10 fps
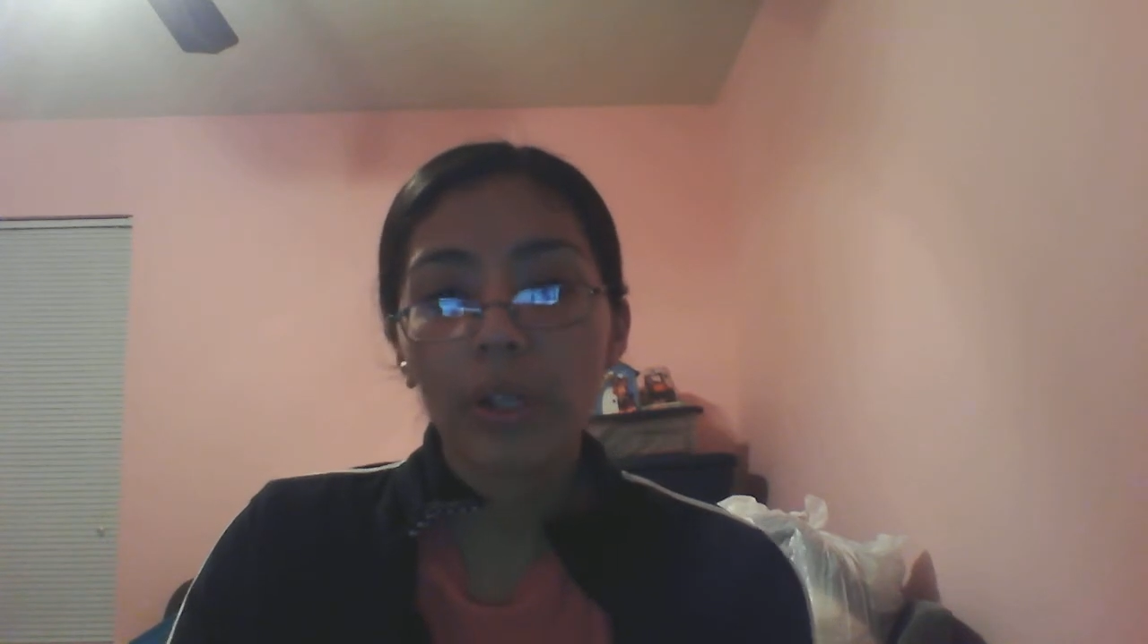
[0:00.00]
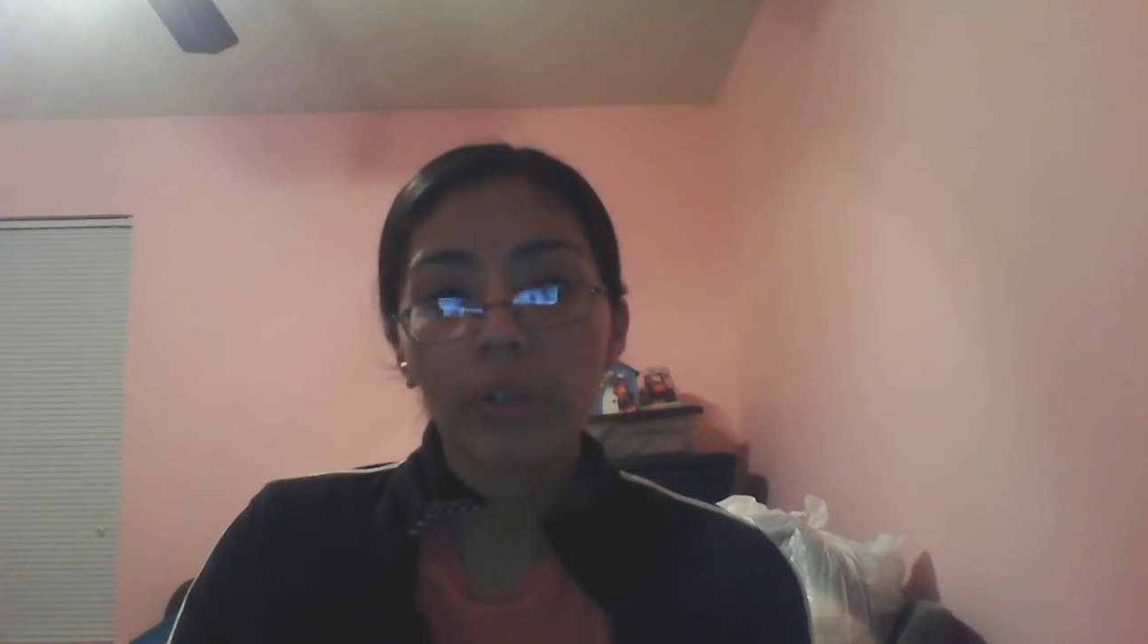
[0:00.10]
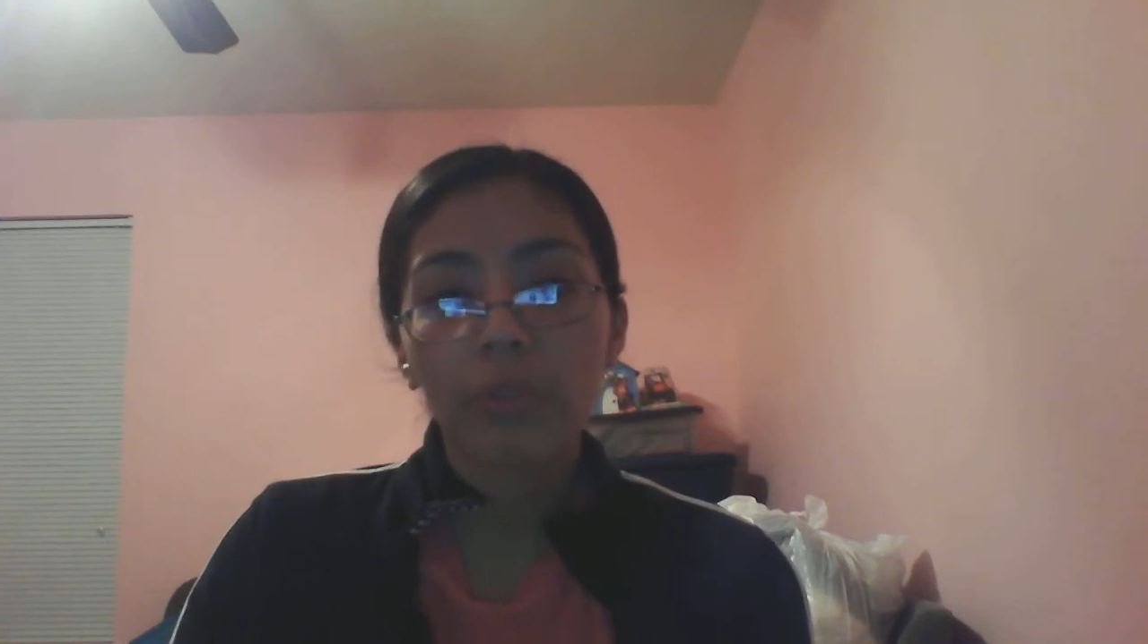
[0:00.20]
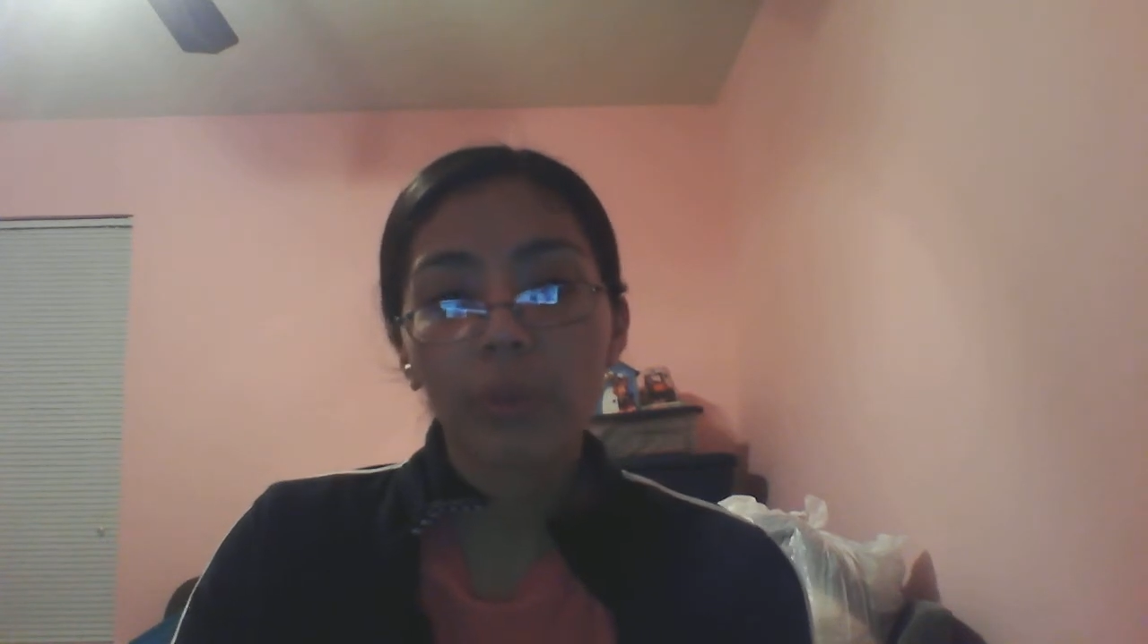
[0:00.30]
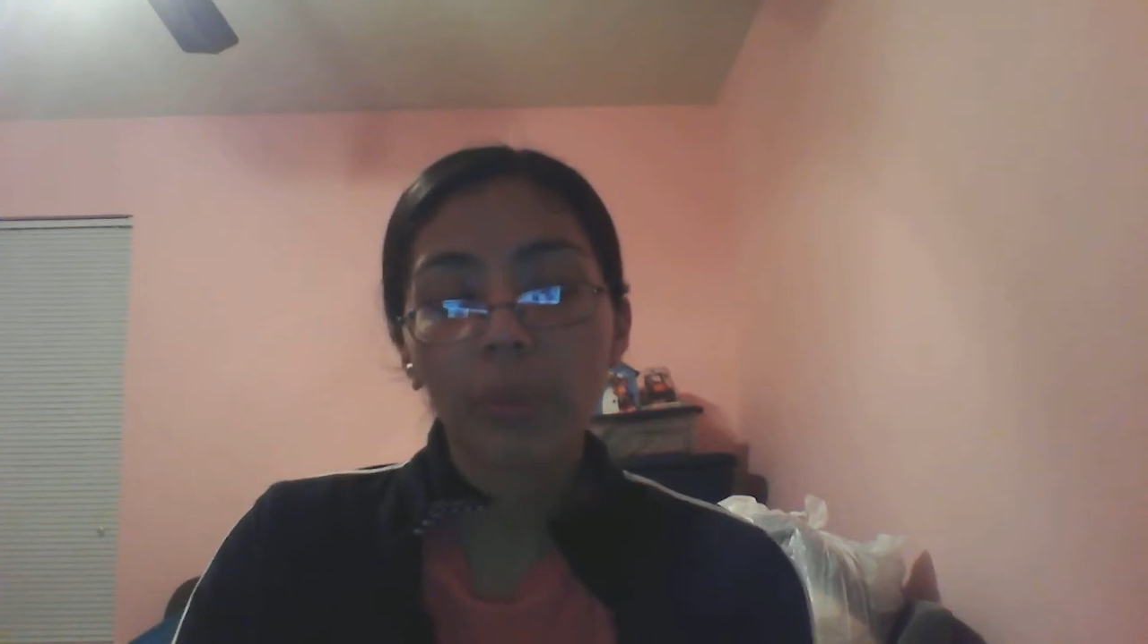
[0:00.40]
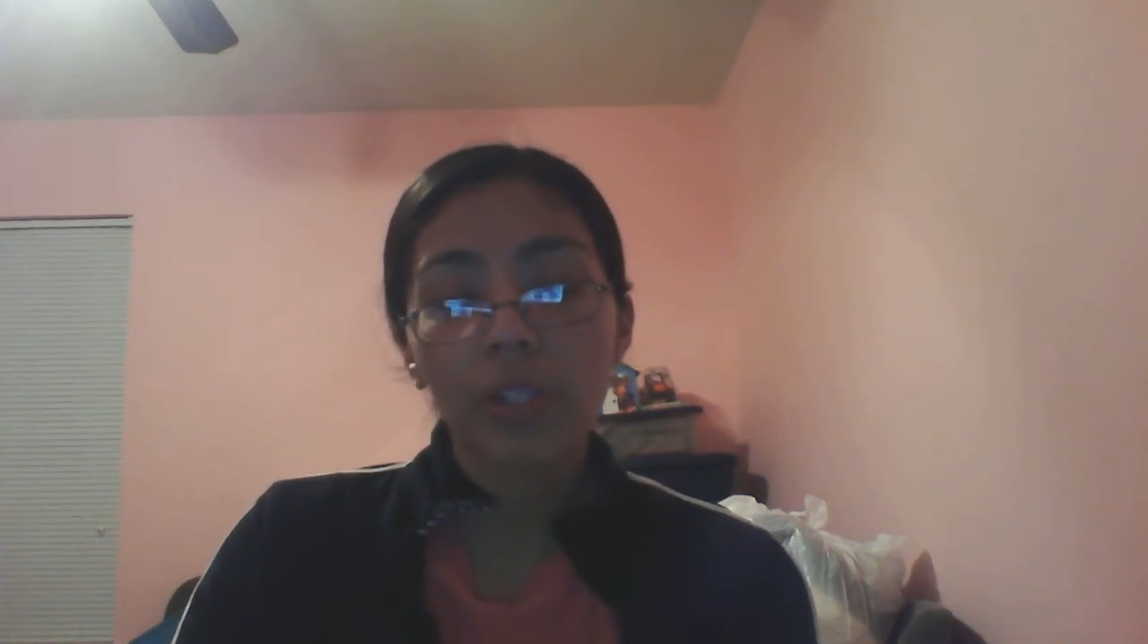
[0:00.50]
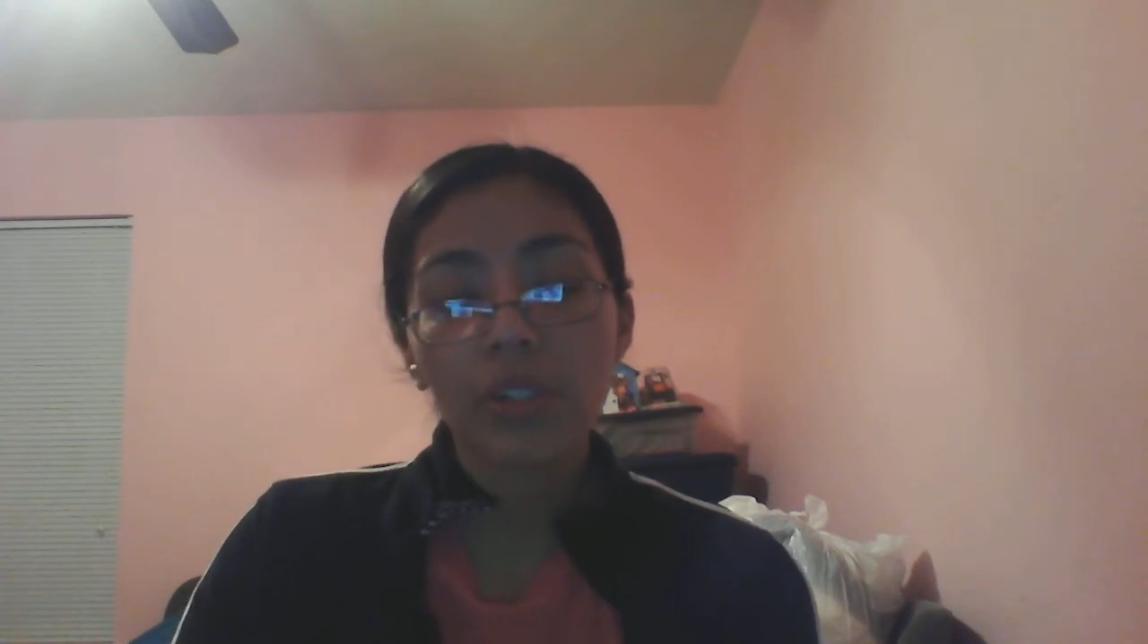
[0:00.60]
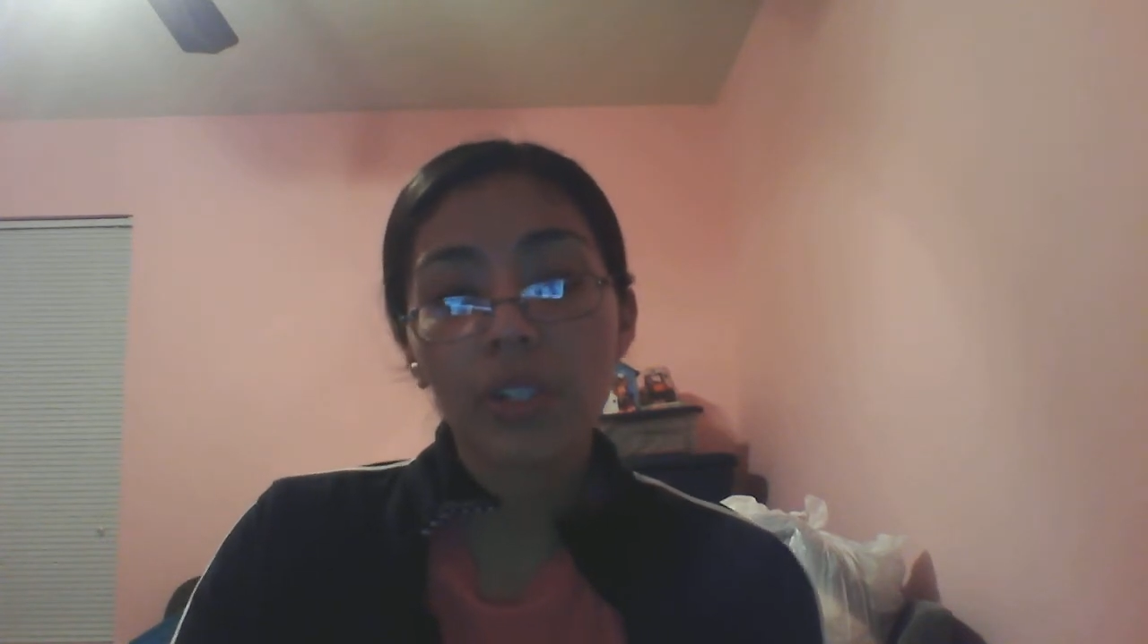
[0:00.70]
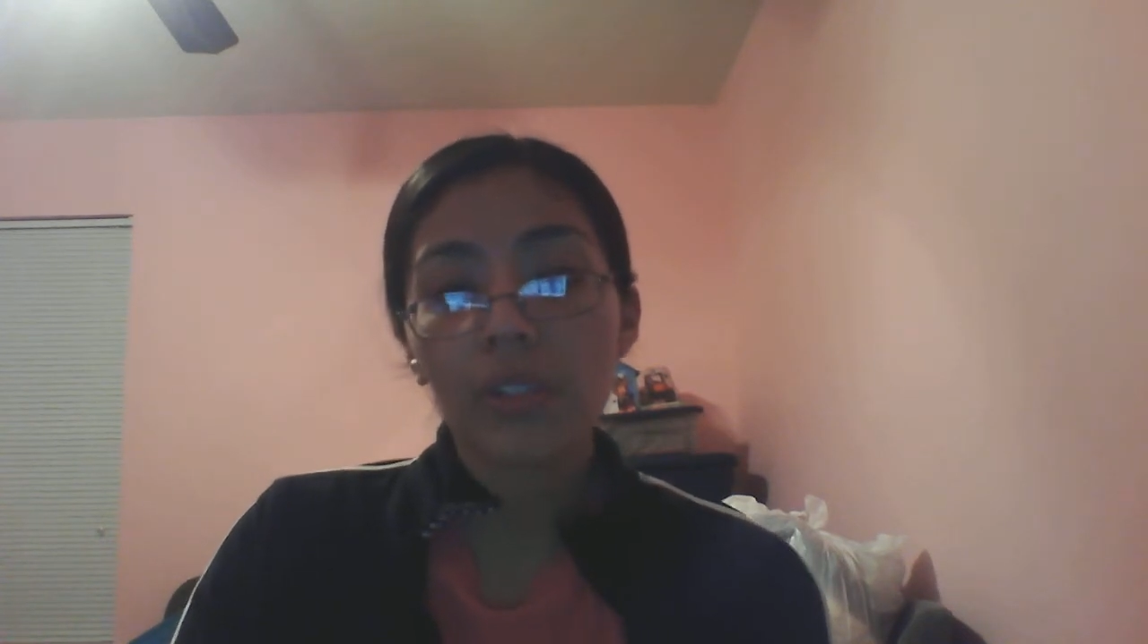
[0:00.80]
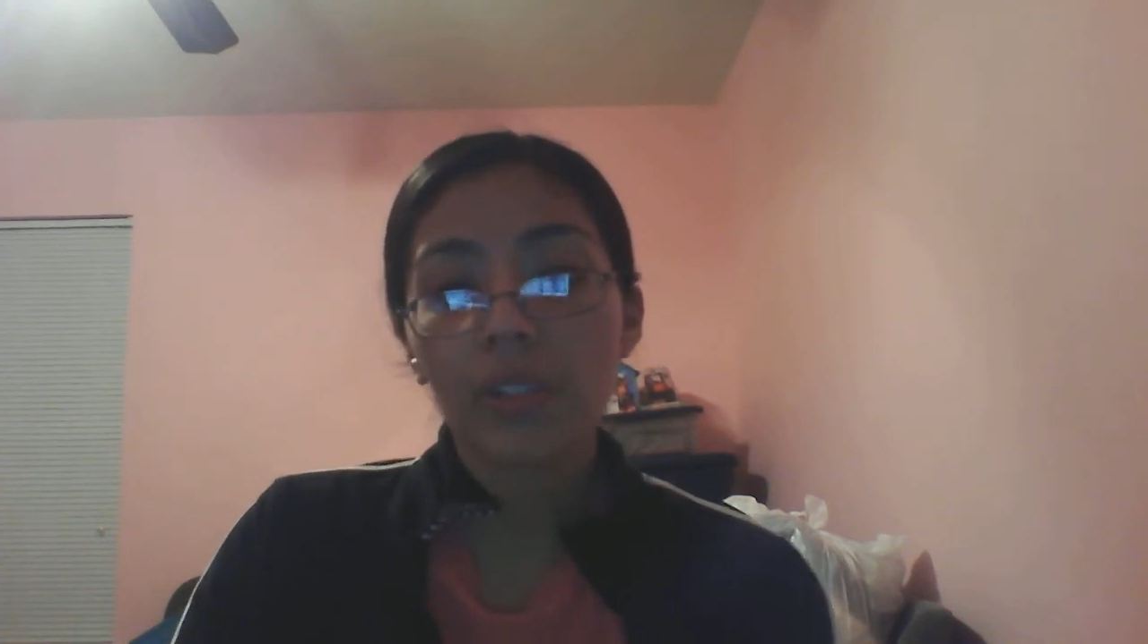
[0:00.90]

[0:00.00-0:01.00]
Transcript: information is